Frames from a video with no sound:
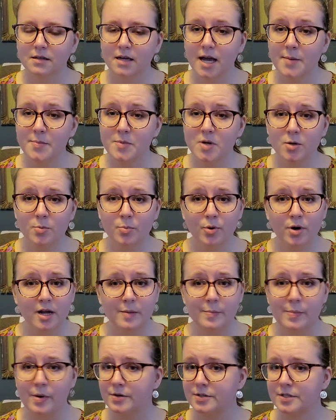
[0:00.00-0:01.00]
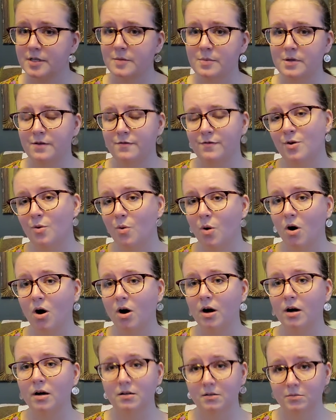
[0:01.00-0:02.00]
I'm not a praying person, but if you
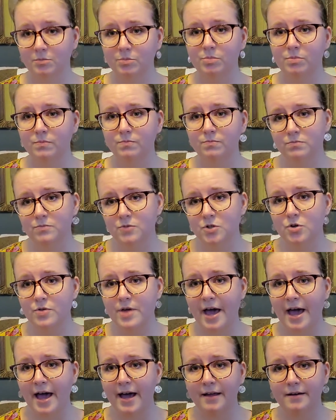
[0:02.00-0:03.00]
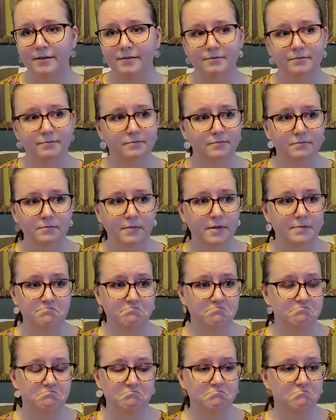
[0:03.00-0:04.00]
are, do that.
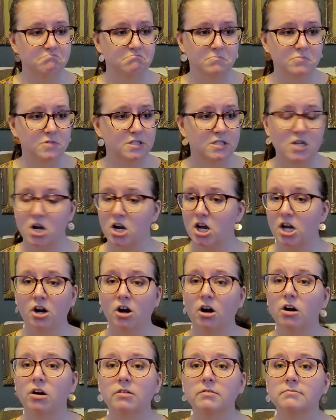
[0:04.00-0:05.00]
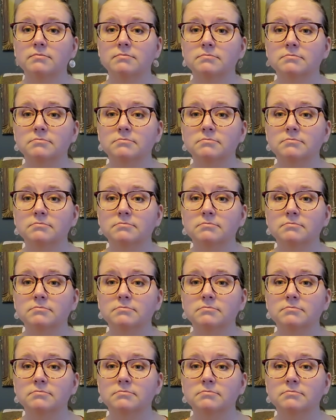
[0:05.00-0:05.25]
It's not going to hurt.